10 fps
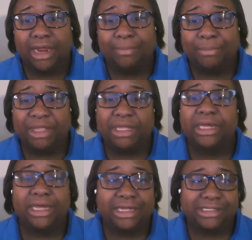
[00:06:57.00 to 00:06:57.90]

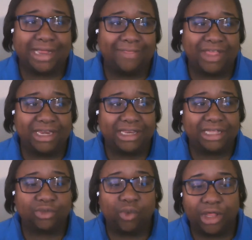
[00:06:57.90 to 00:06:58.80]
because I think
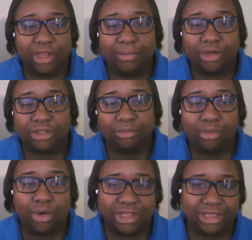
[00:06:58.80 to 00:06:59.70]
that's one of the most
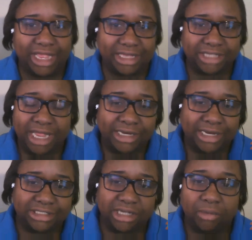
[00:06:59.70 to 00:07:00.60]
important things
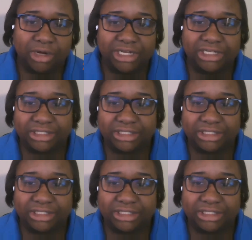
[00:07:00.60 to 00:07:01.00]
that someone needs to